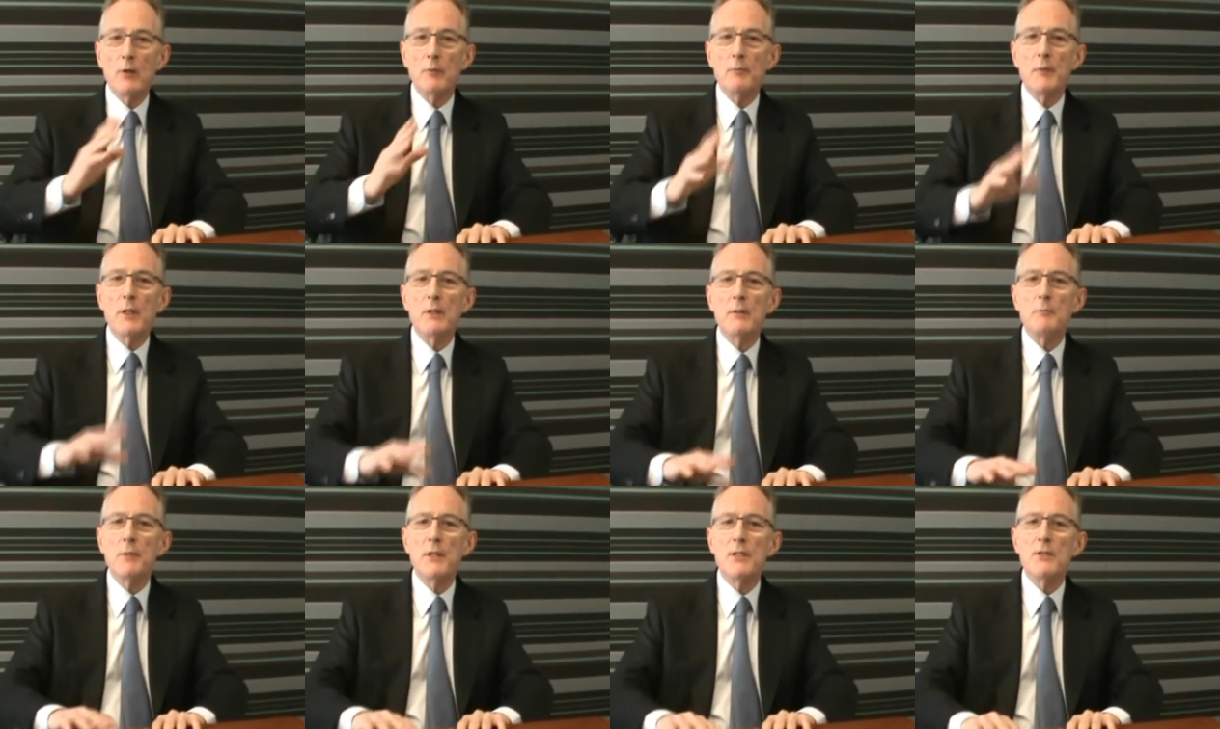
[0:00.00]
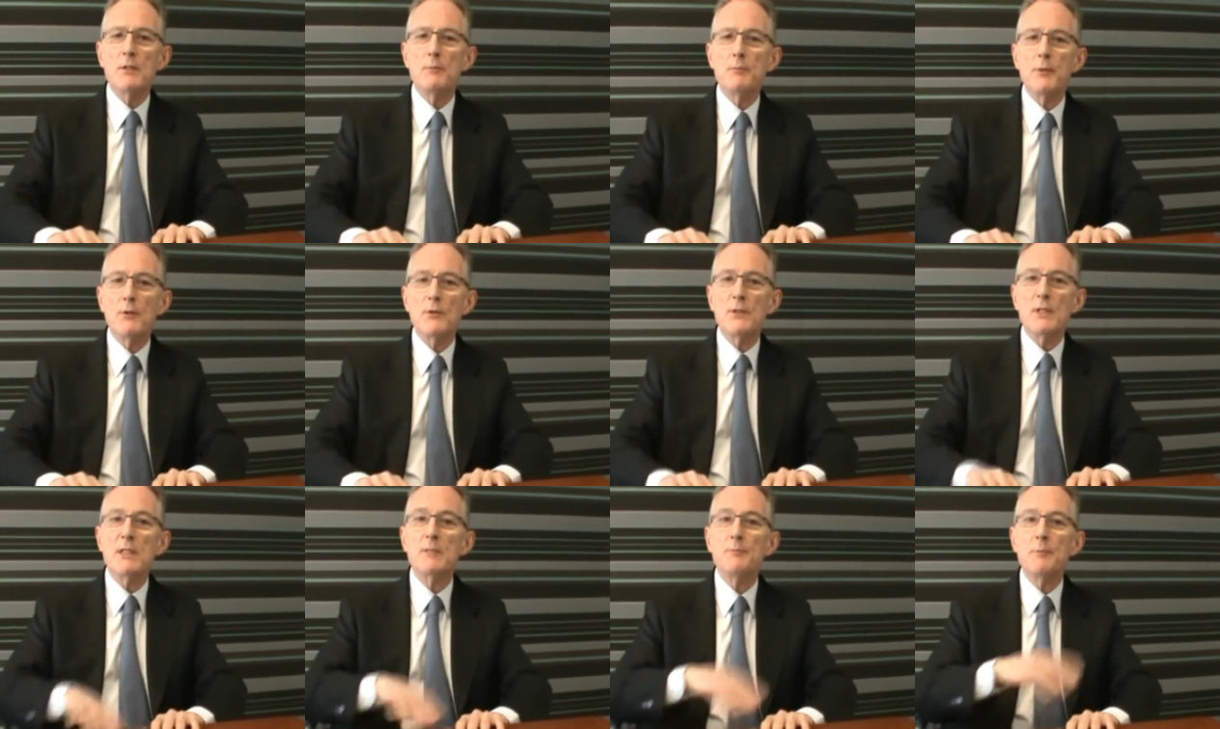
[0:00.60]
It may not be a completed
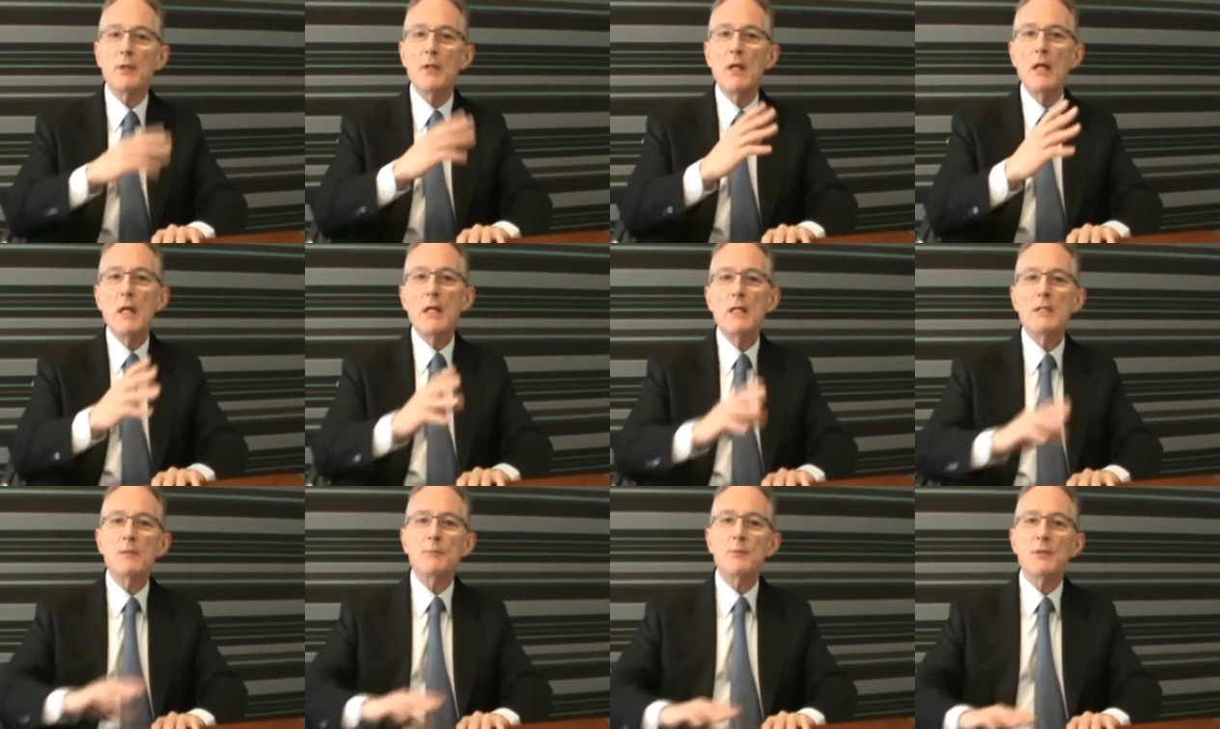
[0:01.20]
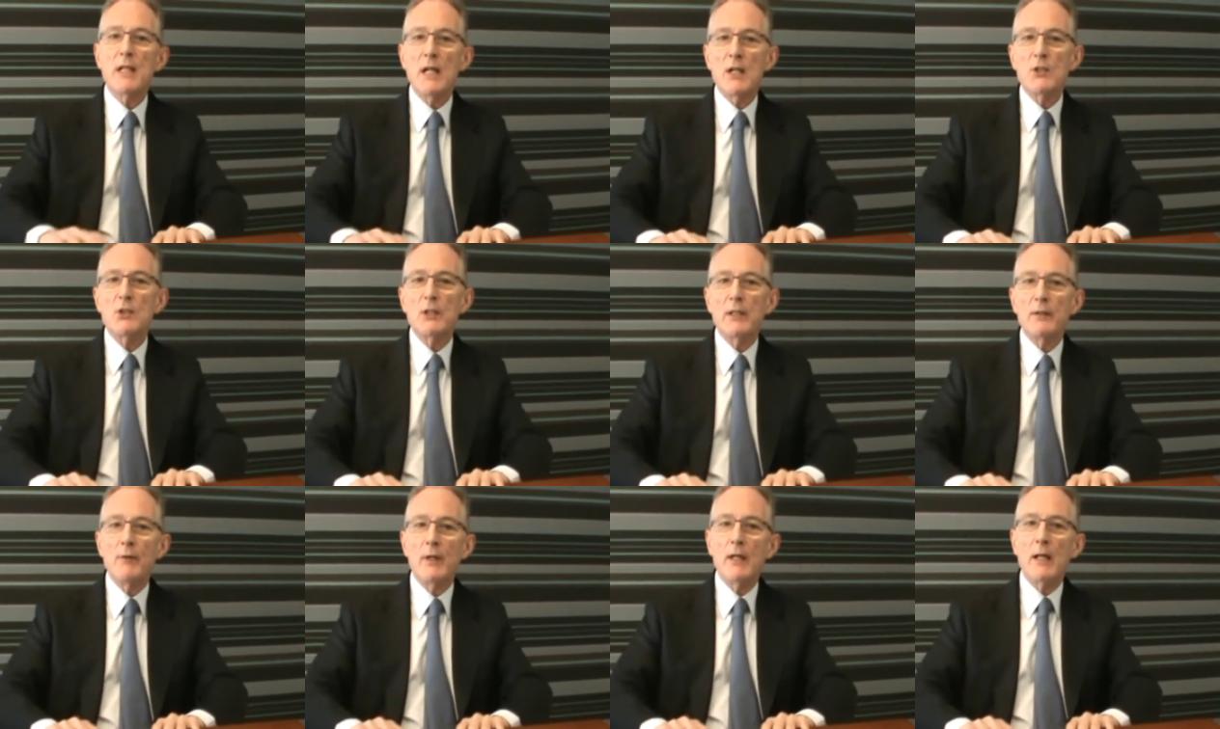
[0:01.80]
process, but
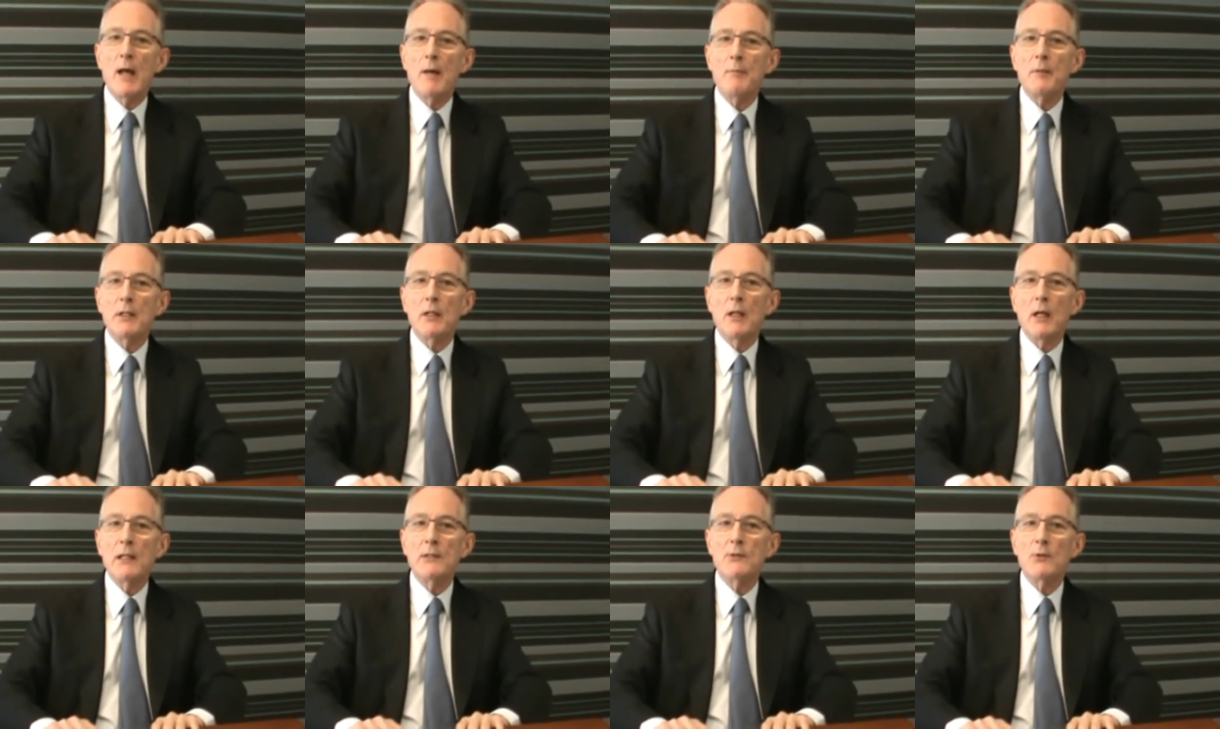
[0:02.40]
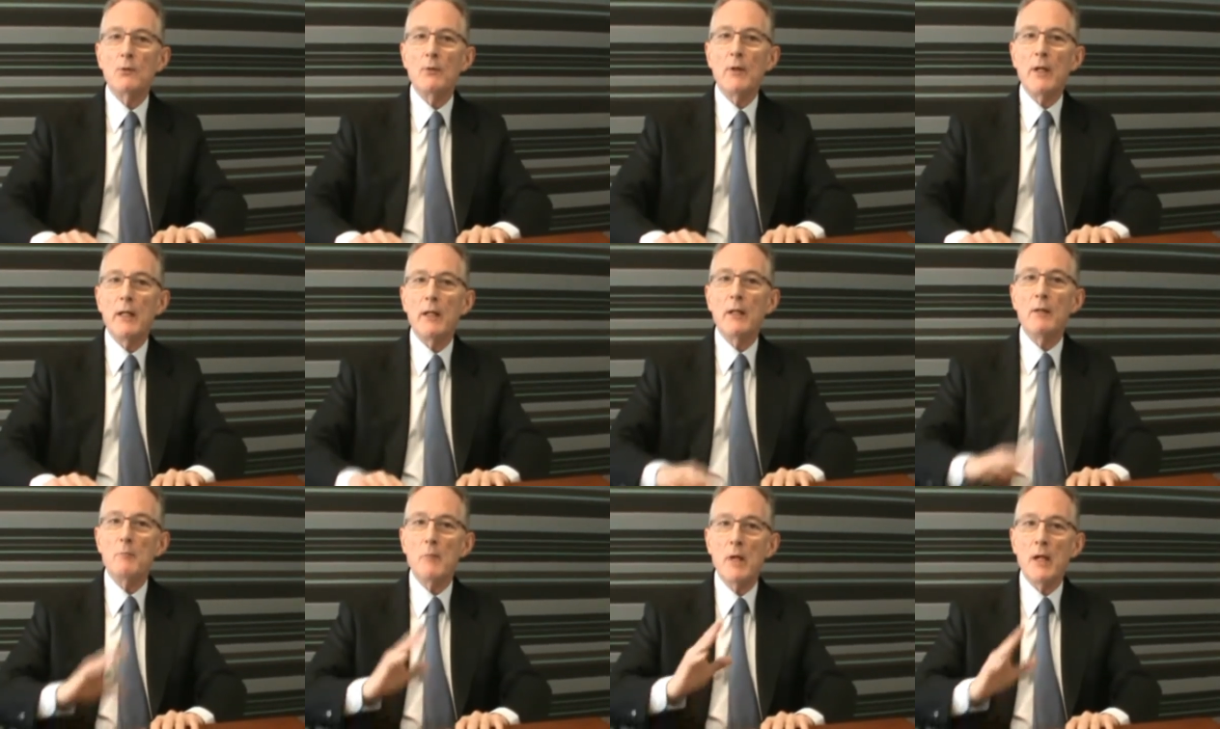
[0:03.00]
substantially recapitalized already.